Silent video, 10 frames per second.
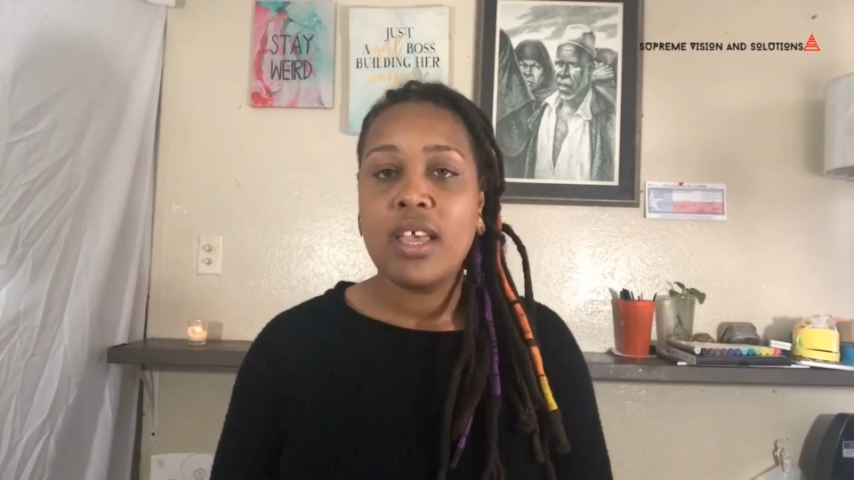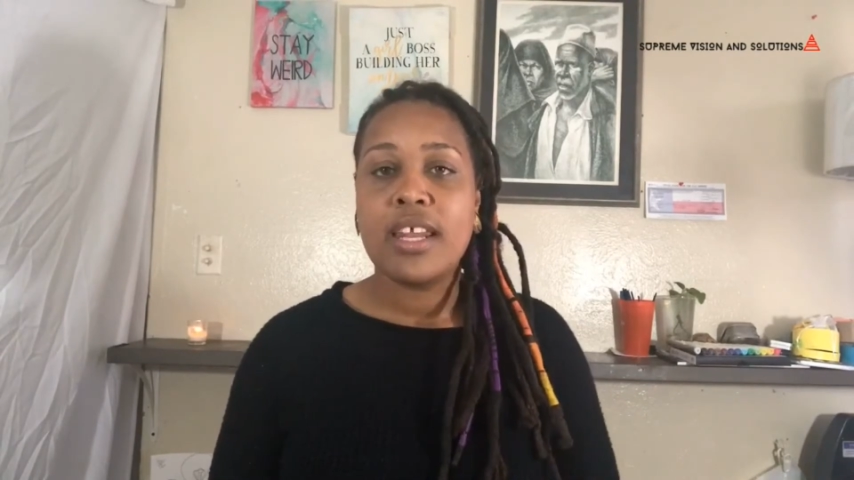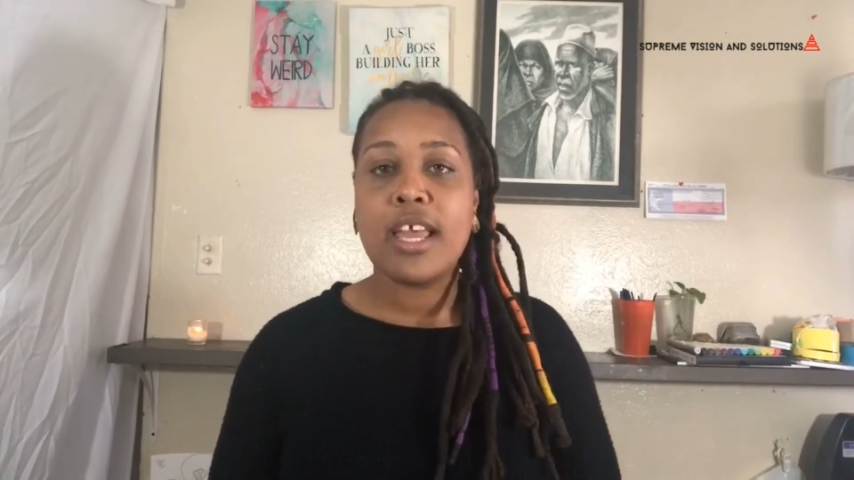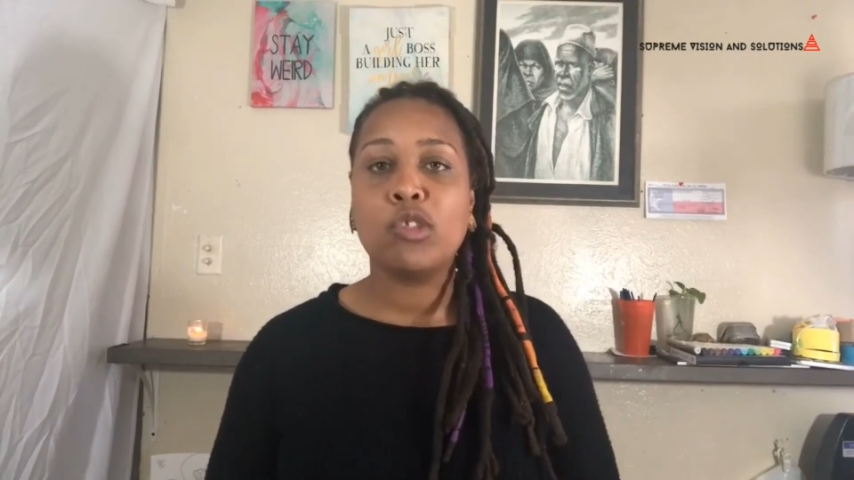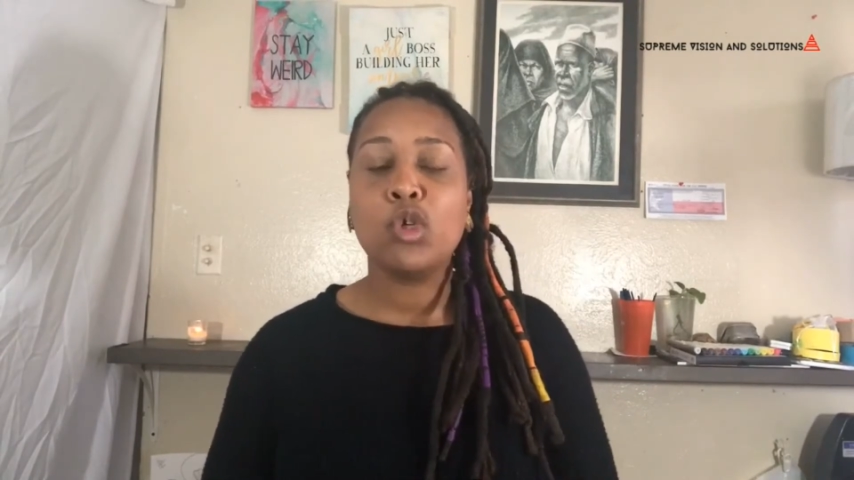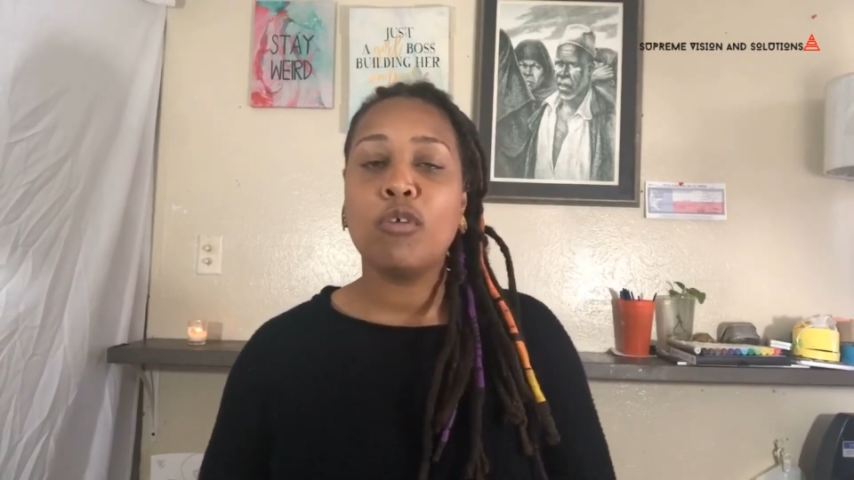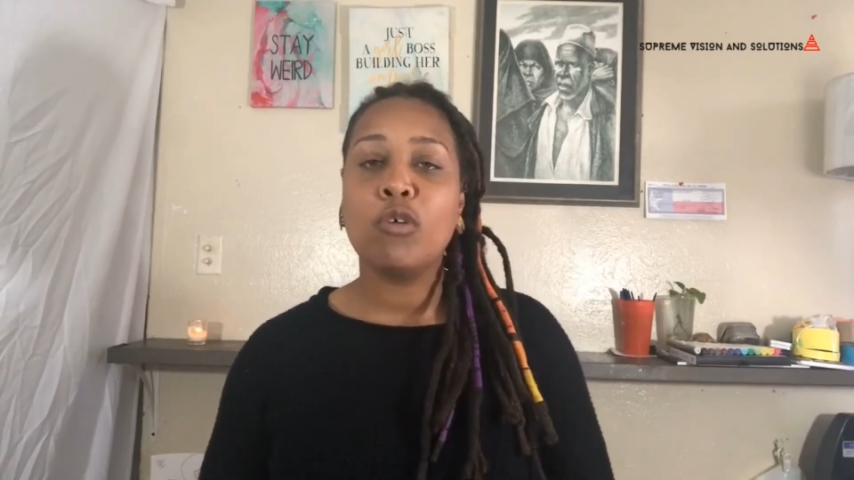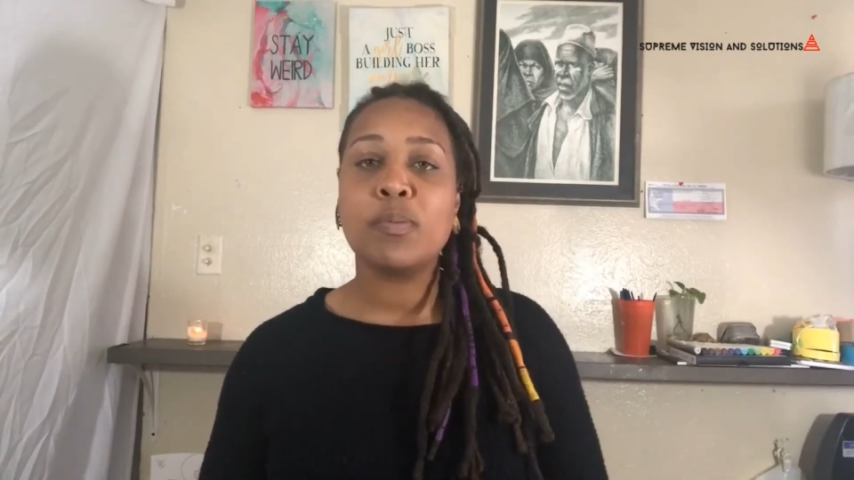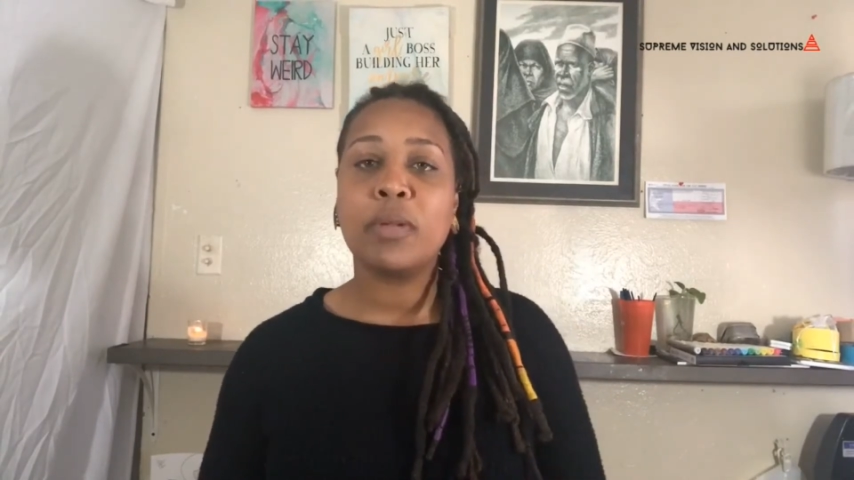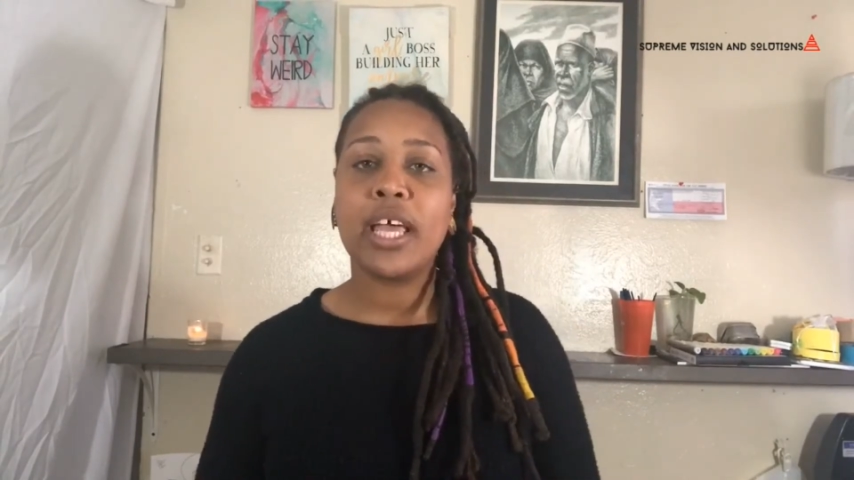Now,
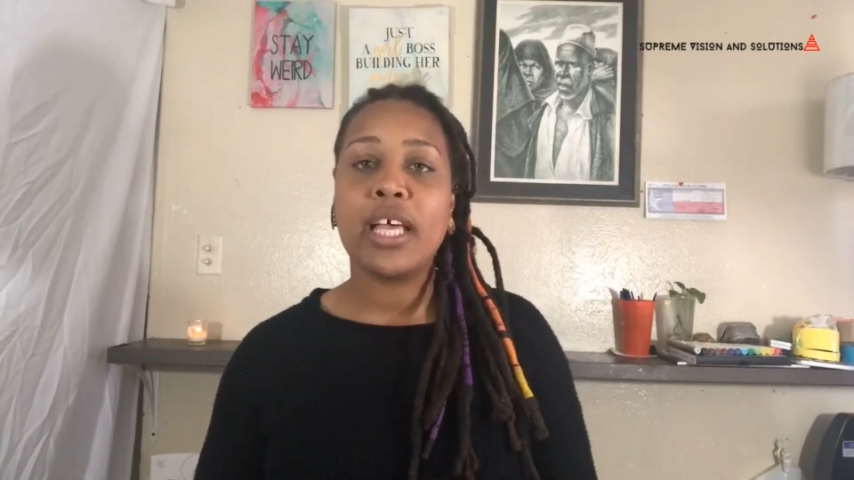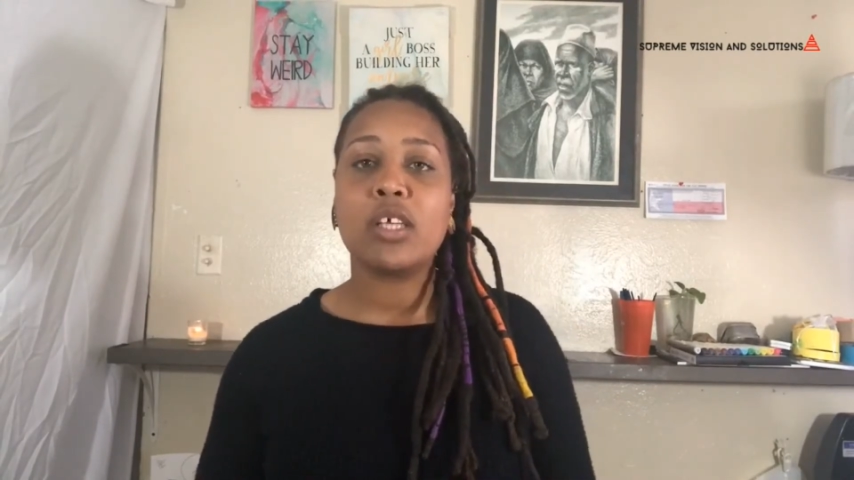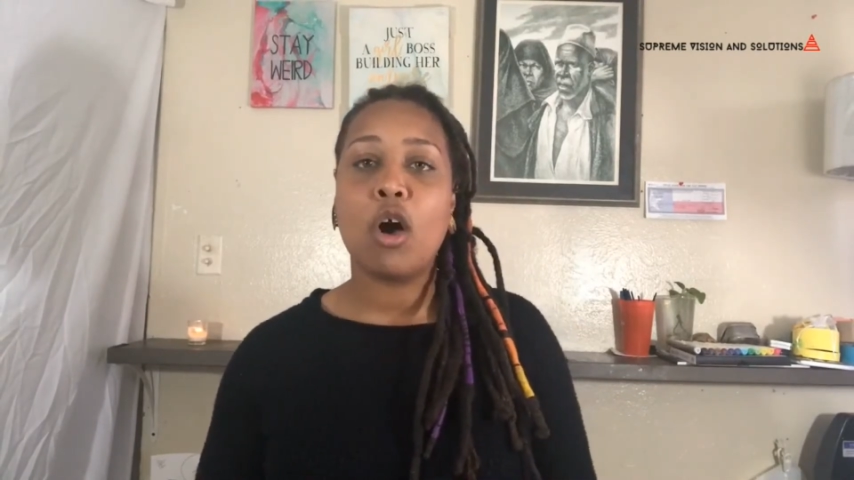Toro's plans